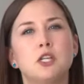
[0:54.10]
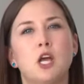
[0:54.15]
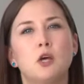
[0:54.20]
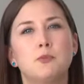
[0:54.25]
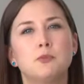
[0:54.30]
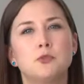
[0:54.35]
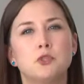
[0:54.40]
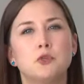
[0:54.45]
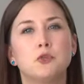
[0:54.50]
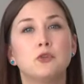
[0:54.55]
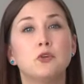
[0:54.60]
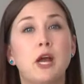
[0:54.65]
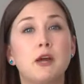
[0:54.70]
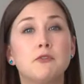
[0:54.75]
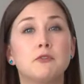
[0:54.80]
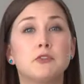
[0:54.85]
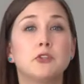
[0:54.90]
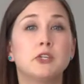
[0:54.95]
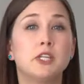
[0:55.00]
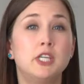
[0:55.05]
helps you
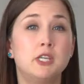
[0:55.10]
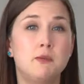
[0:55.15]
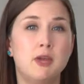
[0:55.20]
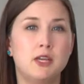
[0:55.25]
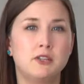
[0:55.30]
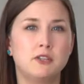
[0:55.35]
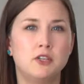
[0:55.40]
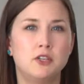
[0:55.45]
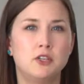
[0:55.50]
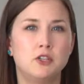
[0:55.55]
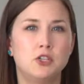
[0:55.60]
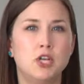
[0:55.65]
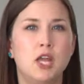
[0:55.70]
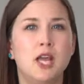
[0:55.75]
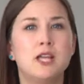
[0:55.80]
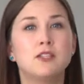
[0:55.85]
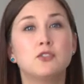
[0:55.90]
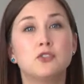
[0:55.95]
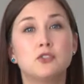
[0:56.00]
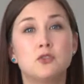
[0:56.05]
craft your key message
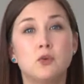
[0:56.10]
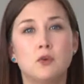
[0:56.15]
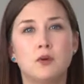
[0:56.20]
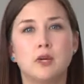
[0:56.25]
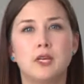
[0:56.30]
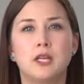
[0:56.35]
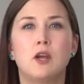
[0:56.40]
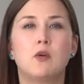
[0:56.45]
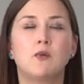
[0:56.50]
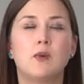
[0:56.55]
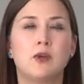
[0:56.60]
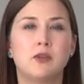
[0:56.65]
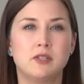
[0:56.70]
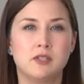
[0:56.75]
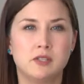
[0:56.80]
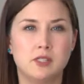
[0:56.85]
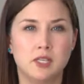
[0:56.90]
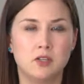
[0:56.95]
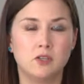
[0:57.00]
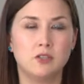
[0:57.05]
and story around a
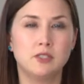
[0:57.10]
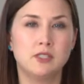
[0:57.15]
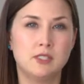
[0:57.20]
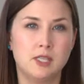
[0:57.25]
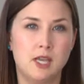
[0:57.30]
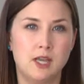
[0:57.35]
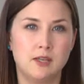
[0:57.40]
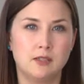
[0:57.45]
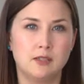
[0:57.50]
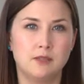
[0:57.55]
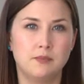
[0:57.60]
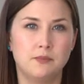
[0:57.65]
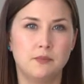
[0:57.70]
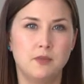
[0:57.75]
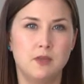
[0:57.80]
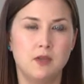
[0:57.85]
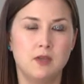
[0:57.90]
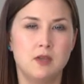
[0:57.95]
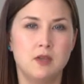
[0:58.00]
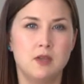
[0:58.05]
single intent.
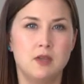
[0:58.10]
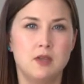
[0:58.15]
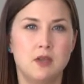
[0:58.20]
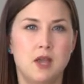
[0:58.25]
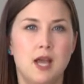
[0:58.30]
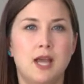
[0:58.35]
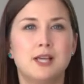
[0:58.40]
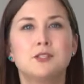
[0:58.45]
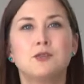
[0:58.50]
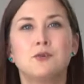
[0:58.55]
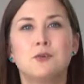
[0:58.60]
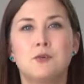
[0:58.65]
As a